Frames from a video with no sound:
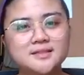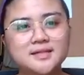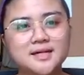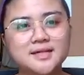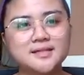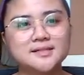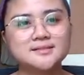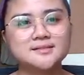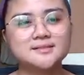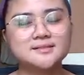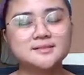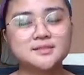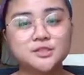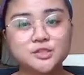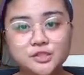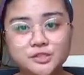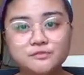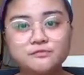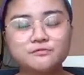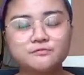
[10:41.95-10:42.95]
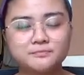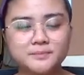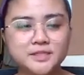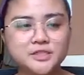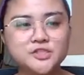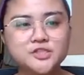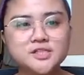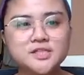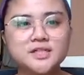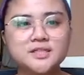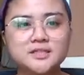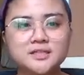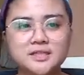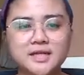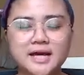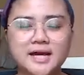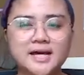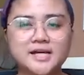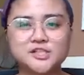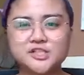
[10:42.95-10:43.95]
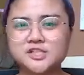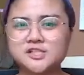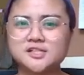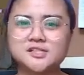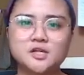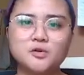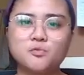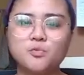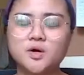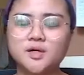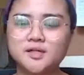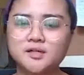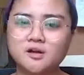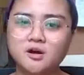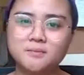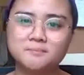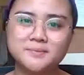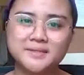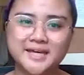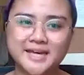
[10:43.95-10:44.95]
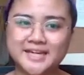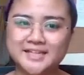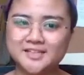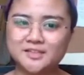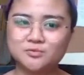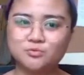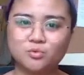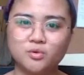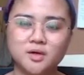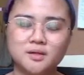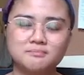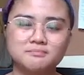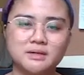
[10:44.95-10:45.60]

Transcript: As she mentioned it, she doesn't want a complicated one